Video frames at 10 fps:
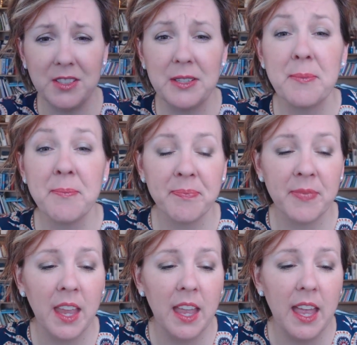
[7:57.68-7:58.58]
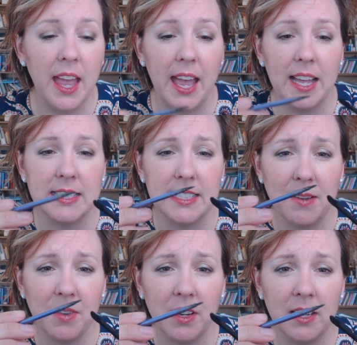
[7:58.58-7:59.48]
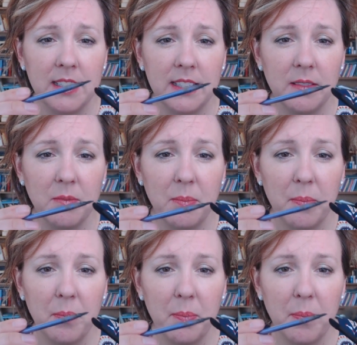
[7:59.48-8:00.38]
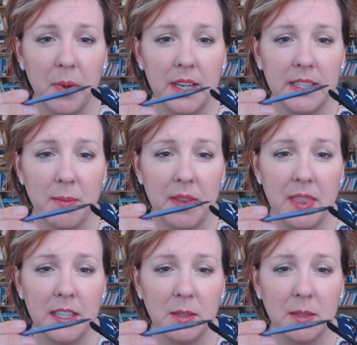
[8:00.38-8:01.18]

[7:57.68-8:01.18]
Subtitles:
brush, and I'm going to put some